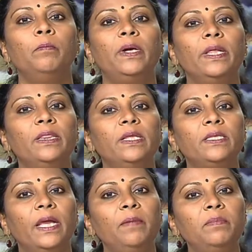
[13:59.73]
But at the
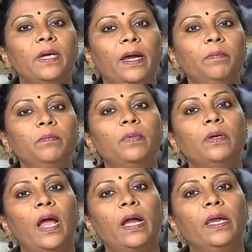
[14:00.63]
same time,
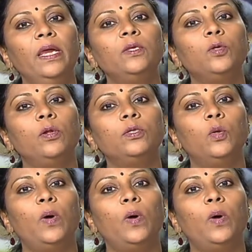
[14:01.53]
ragi is also